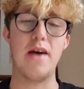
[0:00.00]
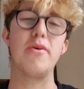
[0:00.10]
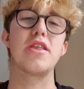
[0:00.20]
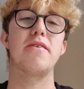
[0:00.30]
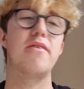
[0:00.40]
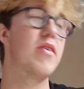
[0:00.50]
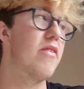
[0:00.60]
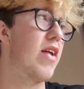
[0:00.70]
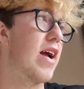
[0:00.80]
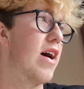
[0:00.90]
we
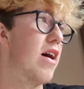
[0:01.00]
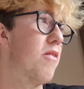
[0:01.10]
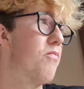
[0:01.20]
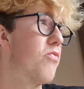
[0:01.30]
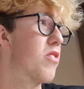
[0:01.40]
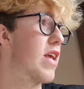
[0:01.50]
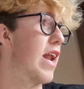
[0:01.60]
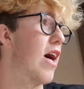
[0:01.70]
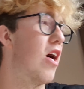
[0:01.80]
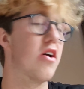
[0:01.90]
have like a
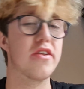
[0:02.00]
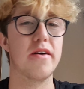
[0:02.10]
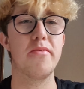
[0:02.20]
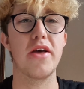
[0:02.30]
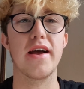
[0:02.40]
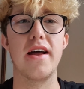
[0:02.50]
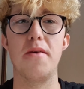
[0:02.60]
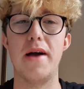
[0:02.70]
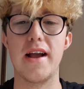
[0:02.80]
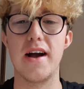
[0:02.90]
kind of hot tub thing in our
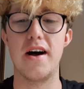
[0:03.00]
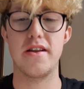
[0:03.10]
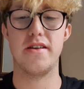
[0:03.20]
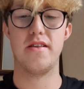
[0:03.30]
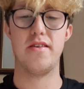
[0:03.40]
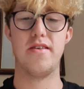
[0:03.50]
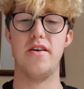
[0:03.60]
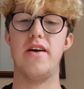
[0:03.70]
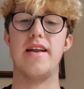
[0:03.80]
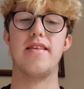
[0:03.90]
back garden,
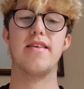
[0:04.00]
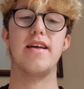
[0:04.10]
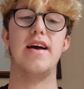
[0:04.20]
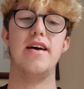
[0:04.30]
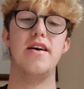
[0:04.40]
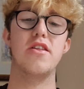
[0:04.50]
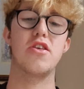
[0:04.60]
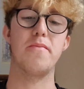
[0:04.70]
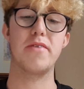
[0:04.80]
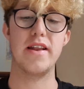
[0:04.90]
so I just
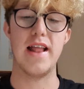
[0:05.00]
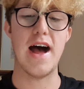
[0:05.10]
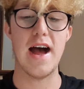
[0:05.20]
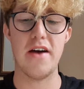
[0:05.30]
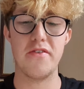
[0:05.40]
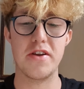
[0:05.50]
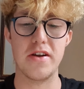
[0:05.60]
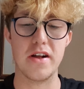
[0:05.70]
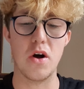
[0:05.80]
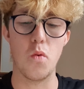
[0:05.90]
jumped in that after
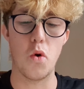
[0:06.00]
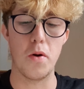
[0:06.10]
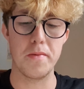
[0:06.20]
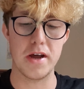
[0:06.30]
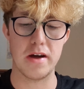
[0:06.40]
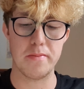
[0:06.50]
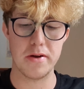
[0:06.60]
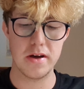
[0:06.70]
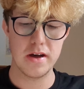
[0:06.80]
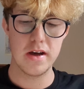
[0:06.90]
and got warmed up.
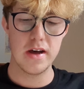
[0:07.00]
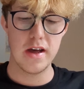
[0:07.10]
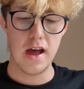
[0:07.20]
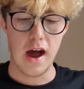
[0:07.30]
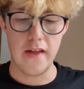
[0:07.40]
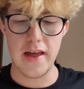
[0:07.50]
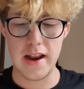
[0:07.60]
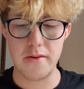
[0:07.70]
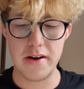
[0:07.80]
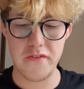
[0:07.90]
And then
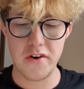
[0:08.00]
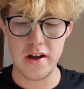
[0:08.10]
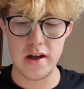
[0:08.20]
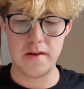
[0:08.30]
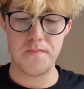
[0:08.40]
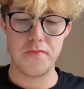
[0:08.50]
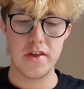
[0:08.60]
I went for